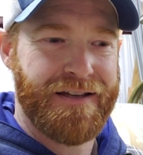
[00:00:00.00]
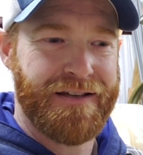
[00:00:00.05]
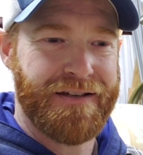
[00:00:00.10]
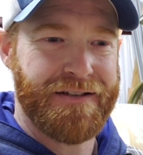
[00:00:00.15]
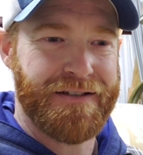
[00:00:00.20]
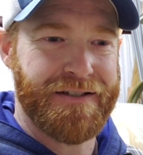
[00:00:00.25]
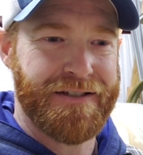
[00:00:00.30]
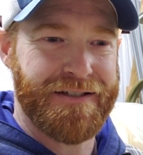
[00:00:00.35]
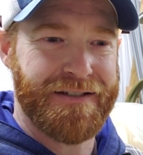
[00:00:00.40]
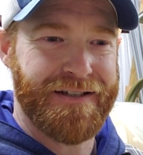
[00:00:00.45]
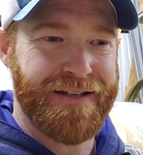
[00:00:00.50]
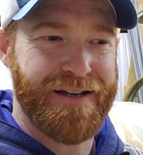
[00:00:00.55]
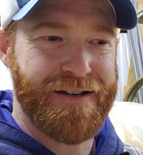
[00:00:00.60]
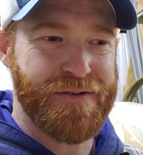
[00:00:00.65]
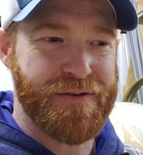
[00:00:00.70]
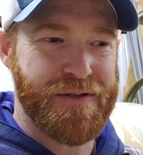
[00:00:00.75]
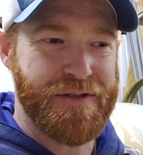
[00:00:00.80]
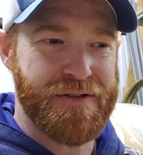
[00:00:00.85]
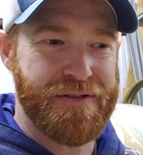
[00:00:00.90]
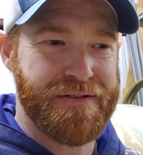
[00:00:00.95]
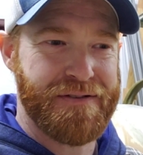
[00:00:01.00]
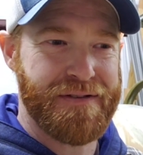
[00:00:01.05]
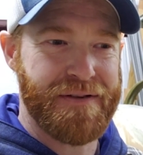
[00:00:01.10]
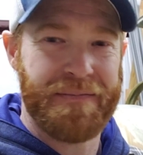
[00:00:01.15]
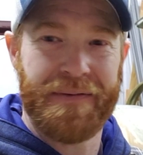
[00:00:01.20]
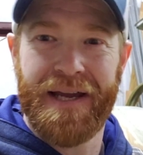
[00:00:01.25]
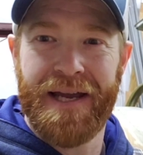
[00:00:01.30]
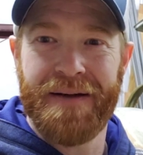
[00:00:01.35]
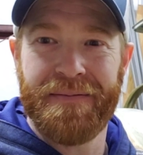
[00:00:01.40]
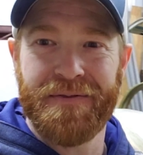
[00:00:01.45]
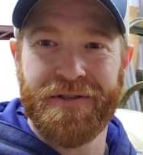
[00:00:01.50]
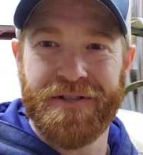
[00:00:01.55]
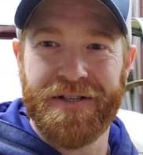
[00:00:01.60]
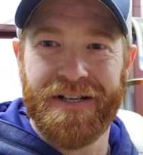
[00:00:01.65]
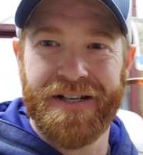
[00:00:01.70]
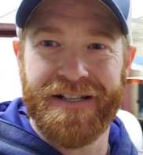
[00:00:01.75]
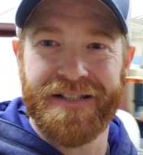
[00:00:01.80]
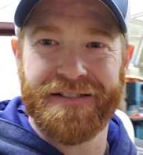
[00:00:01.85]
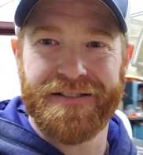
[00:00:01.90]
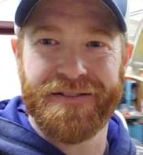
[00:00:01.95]
I always am camera
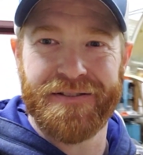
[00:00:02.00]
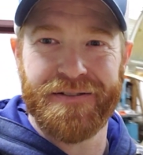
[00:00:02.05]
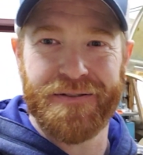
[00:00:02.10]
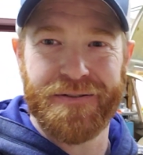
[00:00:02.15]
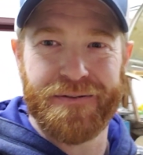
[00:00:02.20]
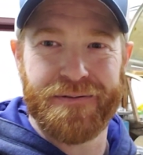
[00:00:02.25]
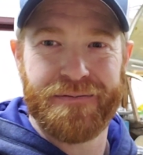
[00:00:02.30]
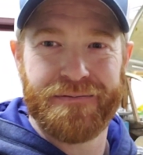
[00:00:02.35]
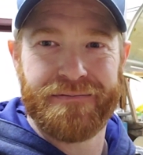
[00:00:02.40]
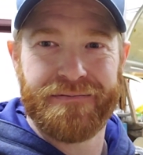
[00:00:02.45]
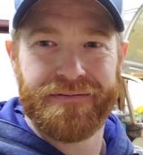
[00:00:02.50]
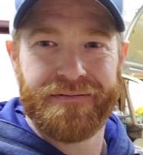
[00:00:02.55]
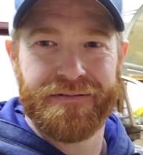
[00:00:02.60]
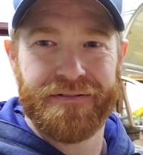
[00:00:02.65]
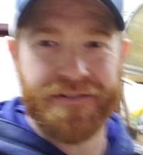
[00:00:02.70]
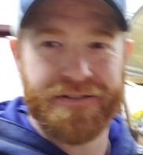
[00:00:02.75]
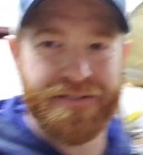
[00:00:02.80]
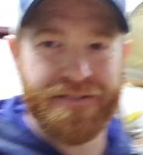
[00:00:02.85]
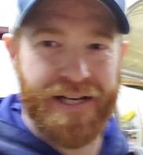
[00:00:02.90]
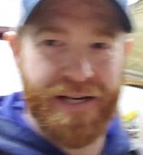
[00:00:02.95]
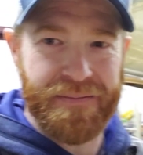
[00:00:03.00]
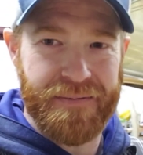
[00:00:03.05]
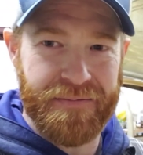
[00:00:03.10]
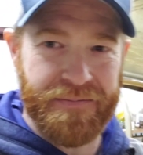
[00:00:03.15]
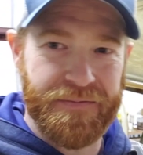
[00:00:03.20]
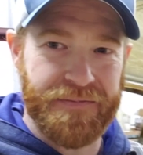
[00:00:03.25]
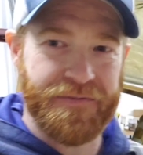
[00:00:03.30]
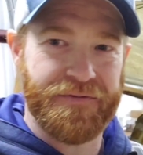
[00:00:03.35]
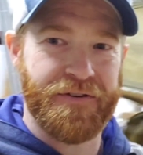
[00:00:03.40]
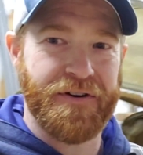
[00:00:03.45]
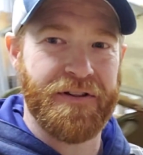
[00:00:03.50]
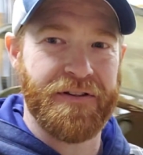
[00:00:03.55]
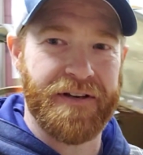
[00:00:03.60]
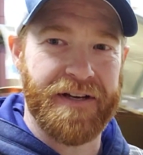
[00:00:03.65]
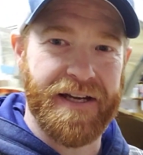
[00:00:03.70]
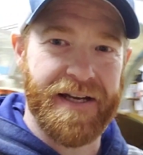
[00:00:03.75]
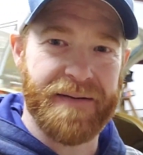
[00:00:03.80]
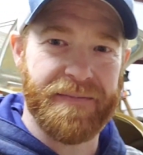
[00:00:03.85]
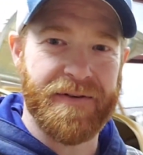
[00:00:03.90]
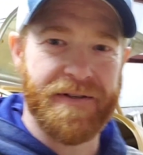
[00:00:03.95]
shy, so this time I'm in front of the
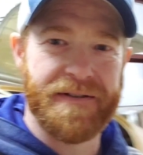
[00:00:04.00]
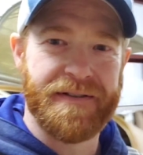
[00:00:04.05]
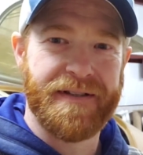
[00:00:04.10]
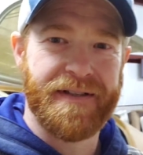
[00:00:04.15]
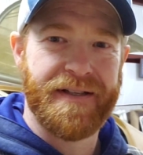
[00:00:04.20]
camera.